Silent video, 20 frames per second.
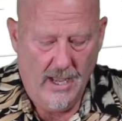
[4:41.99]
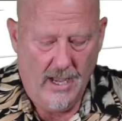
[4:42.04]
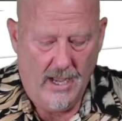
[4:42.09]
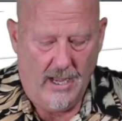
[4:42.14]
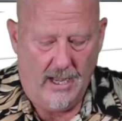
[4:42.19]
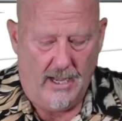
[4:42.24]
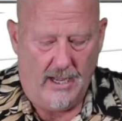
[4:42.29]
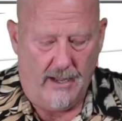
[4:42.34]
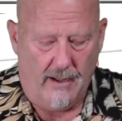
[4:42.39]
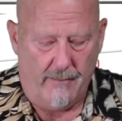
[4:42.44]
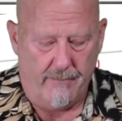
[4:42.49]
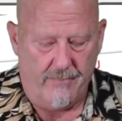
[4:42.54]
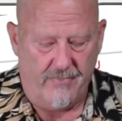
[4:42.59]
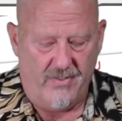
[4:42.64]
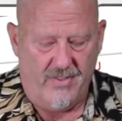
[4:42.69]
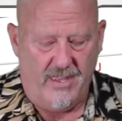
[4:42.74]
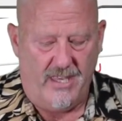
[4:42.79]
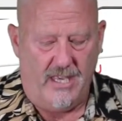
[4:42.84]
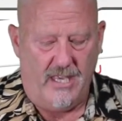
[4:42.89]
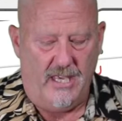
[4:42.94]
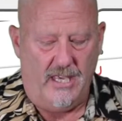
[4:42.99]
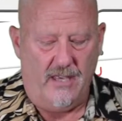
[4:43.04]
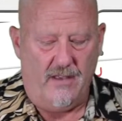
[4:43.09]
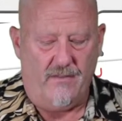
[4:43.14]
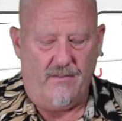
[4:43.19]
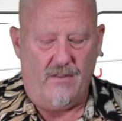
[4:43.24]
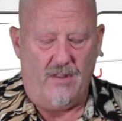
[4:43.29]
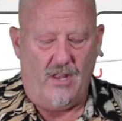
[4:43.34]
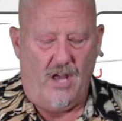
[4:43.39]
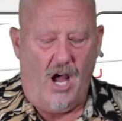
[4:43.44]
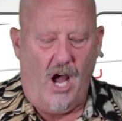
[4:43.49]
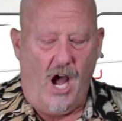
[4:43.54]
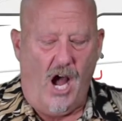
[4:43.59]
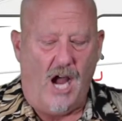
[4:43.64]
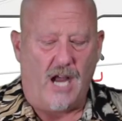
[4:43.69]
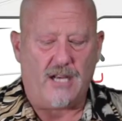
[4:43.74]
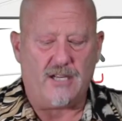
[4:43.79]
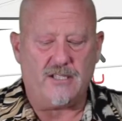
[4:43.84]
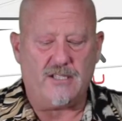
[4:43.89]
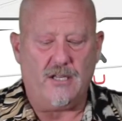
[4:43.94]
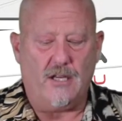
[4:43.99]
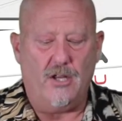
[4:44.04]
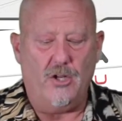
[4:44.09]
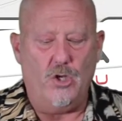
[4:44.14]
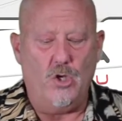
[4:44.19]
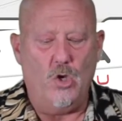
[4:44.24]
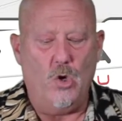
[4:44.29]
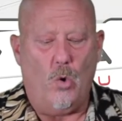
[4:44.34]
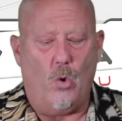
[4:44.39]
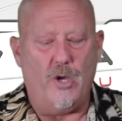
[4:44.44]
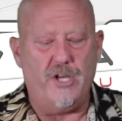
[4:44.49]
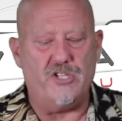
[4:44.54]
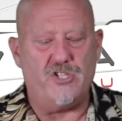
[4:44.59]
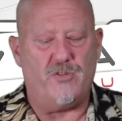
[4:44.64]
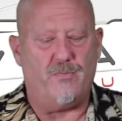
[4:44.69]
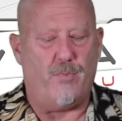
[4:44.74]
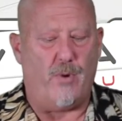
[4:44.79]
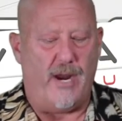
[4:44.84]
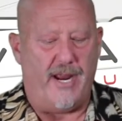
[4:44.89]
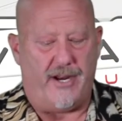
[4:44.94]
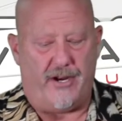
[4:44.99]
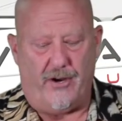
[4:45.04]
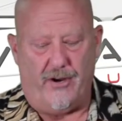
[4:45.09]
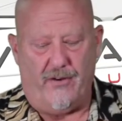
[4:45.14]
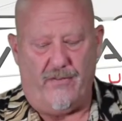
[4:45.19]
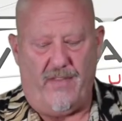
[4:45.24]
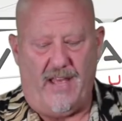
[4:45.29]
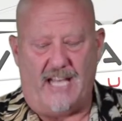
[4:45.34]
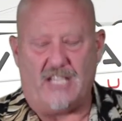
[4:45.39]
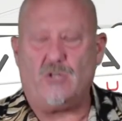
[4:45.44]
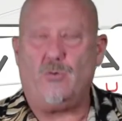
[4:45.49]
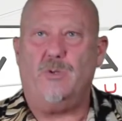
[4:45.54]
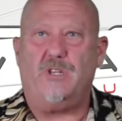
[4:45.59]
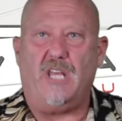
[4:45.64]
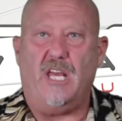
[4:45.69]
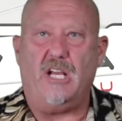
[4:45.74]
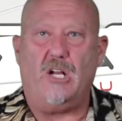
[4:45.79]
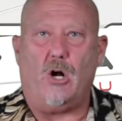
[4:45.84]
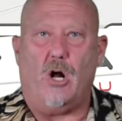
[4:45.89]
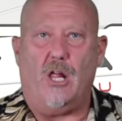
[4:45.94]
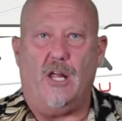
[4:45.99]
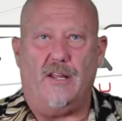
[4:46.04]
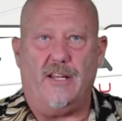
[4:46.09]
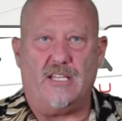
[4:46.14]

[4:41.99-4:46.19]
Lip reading: The Hawk's noise breaker, that's what they call it.